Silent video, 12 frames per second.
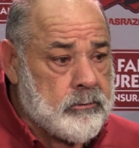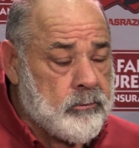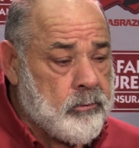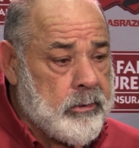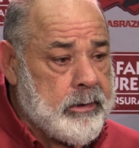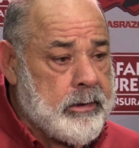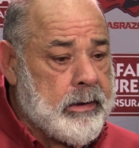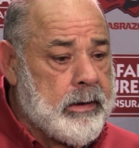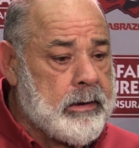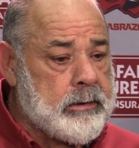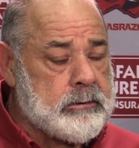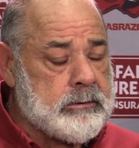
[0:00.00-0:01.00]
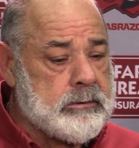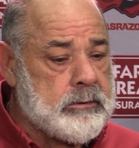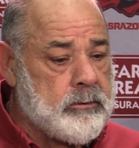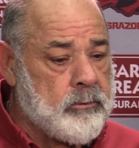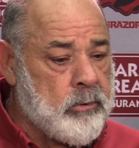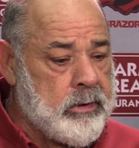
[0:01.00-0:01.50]
We
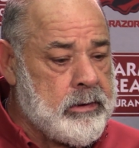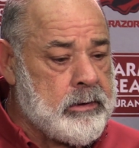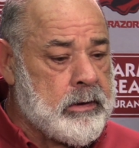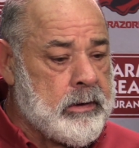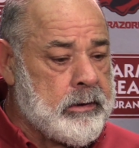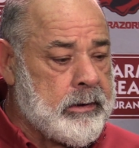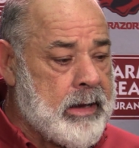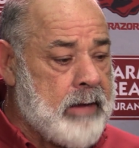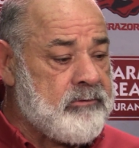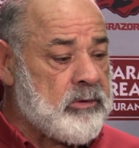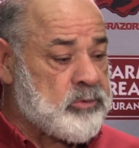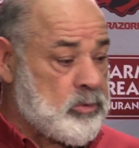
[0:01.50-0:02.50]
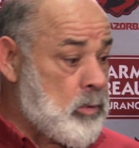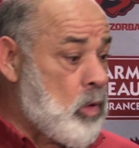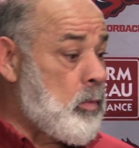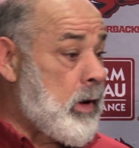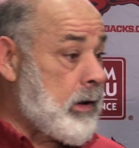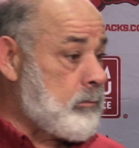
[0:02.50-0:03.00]
gave them some
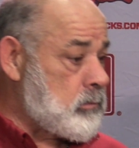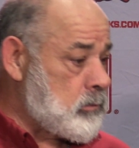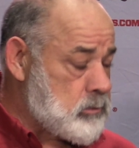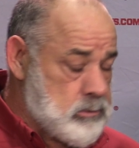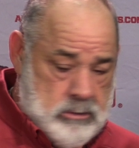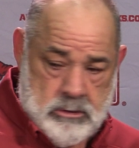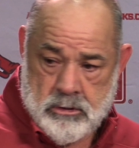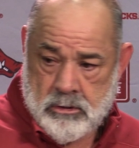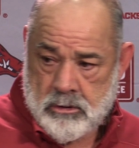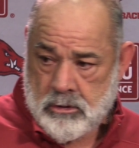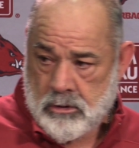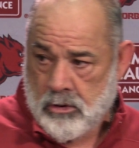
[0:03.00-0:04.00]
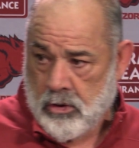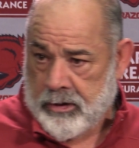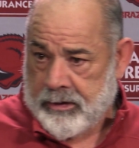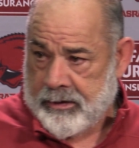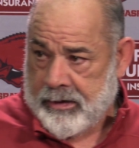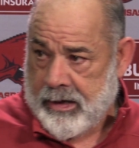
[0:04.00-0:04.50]
momentum early
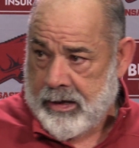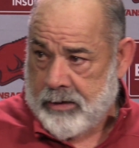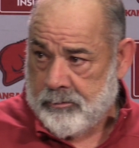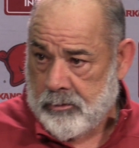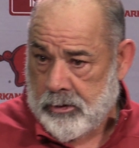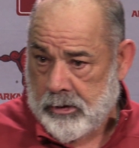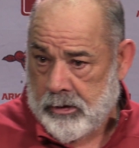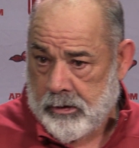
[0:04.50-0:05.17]
in the game.